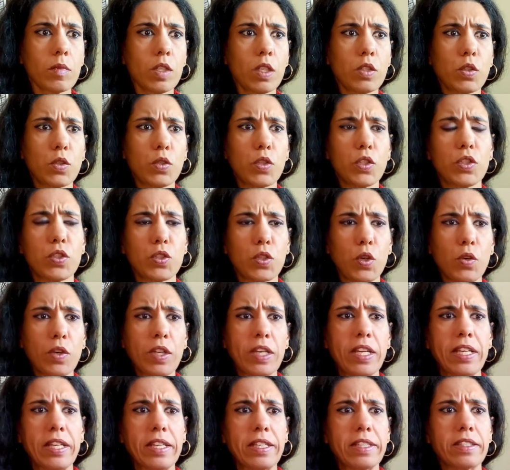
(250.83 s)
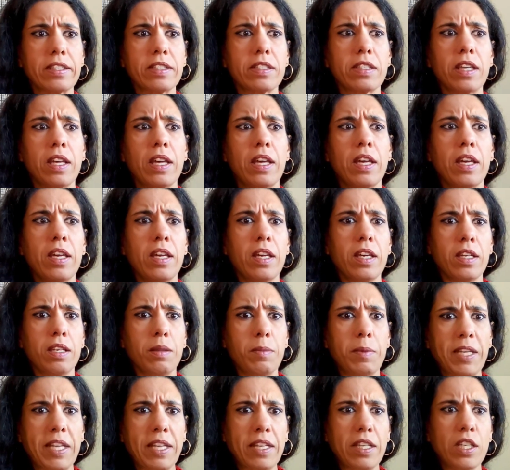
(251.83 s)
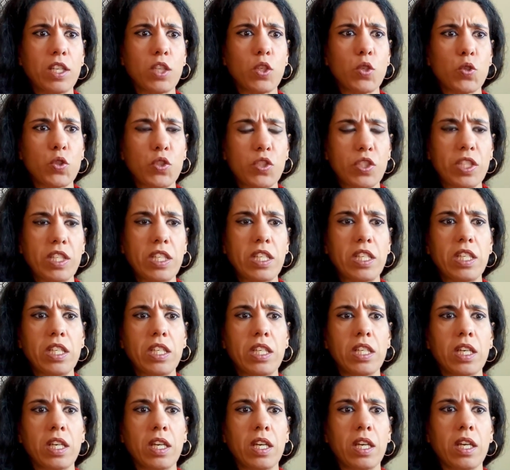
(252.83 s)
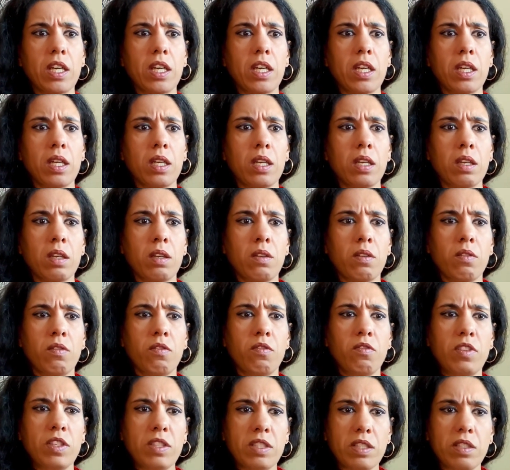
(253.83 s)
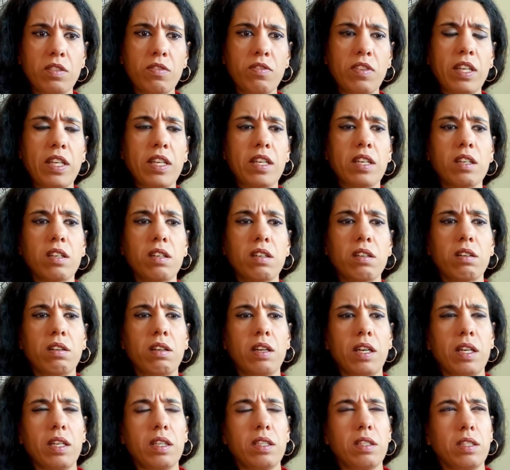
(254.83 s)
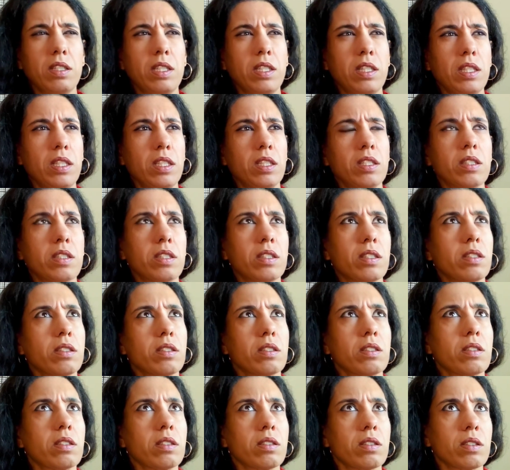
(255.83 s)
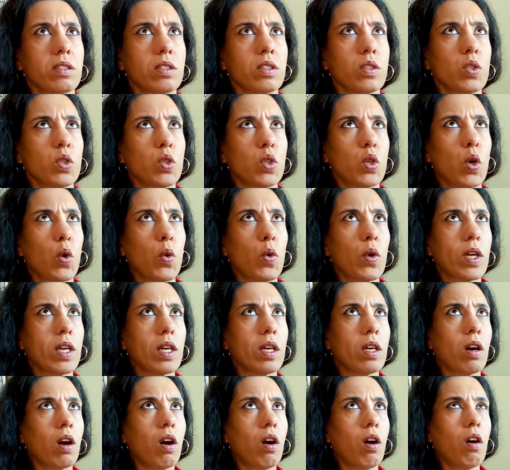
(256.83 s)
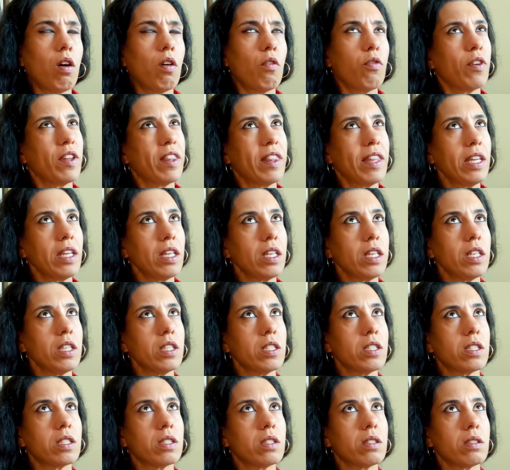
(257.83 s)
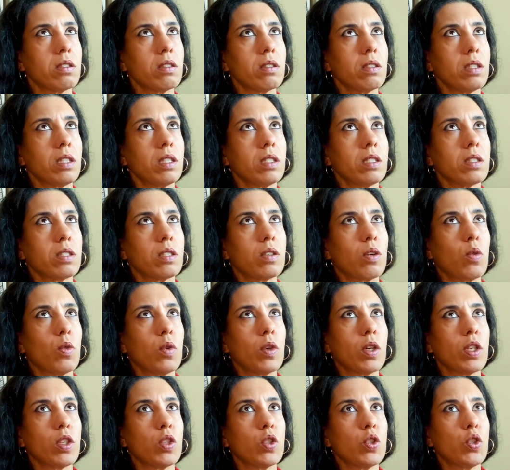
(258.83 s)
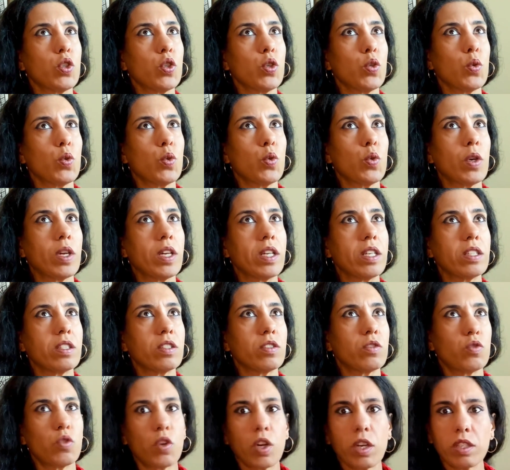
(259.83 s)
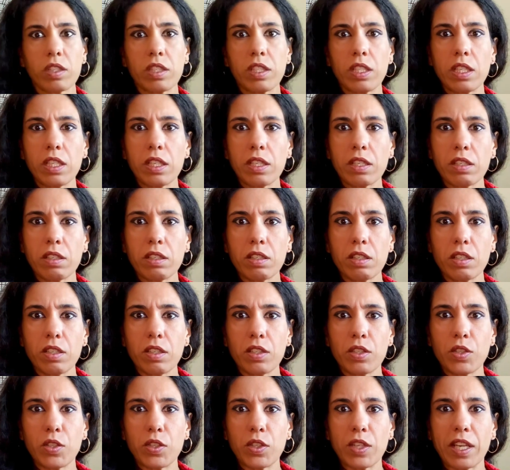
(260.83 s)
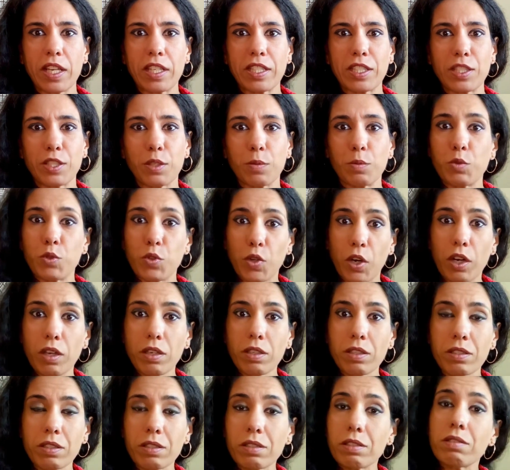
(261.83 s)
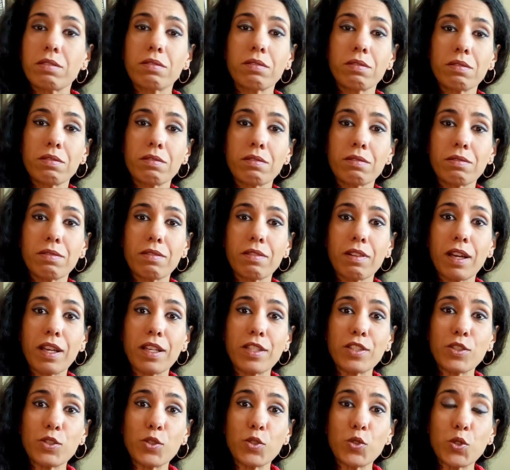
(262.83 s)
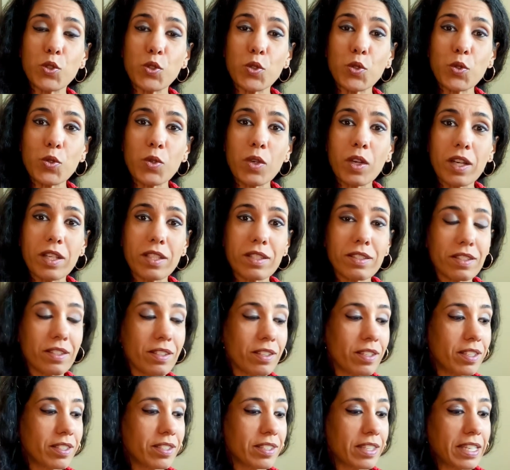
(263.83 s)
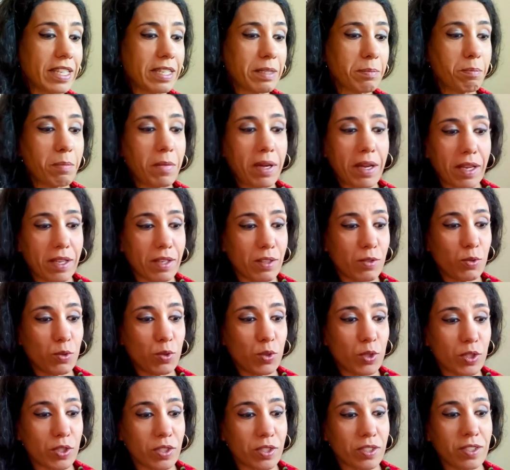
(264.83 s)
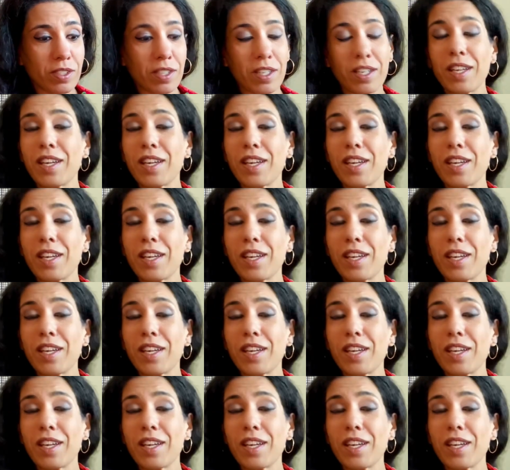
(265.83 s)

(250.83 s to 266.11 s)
So the story is, in the beginning you see Vincent Vega, and he's going off, I think he's going to his drug dealer to get some drugs, as you do as a hitman who's